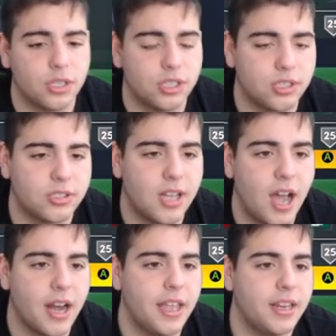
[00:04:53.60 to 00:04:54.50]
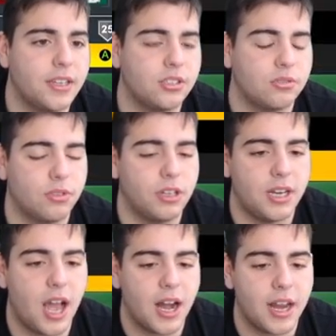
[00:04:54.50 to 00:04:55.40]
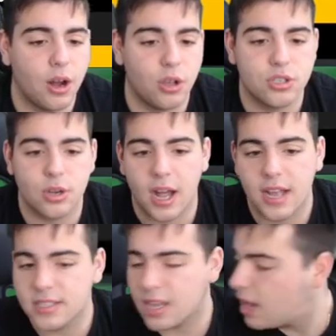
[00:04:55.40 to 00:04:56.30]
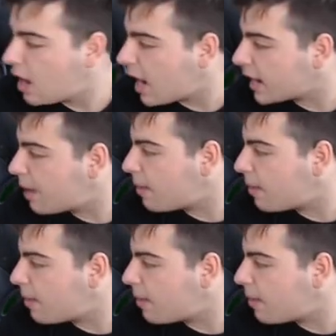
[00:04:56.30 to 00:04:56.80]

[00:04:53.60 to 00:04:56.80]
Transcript: is just not it. It's just really not it. And also, guys, I got